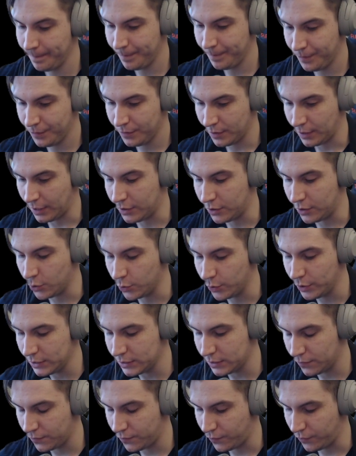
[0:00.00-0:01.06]
And the
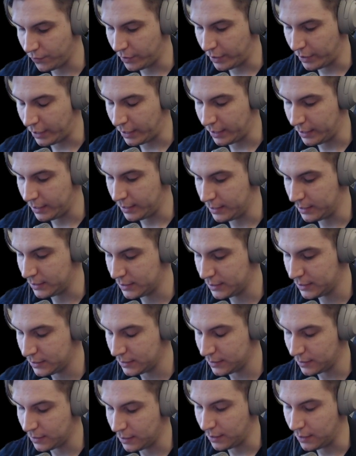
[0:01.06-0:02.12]
reason for that is
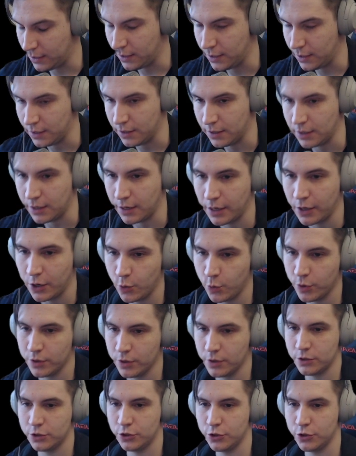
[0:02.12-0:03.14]
I don't want